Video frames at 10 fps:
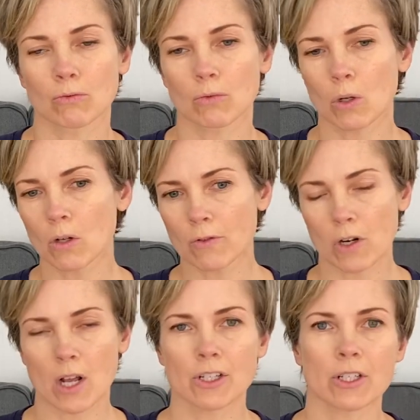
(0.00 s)
Roll over
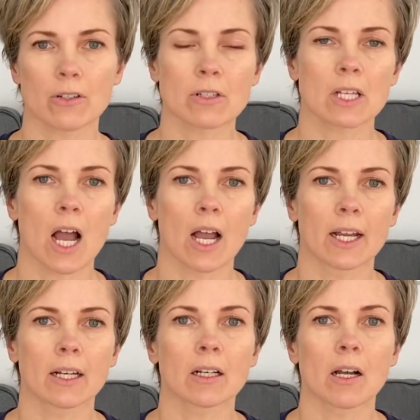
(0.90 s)
onto your
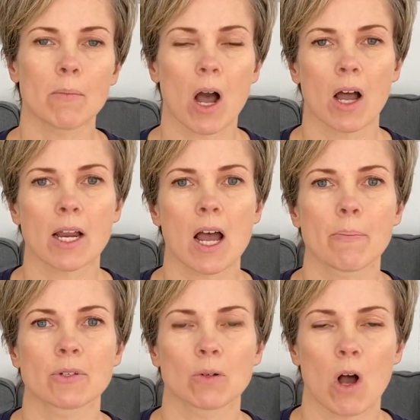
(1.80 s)
side, come on
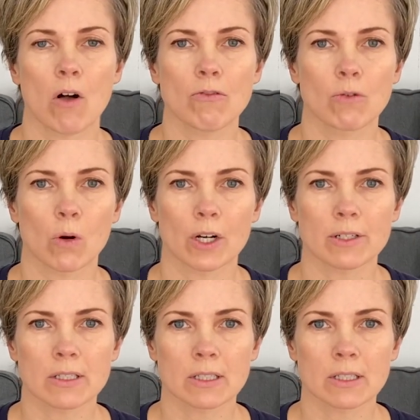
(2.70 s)
up to all fours.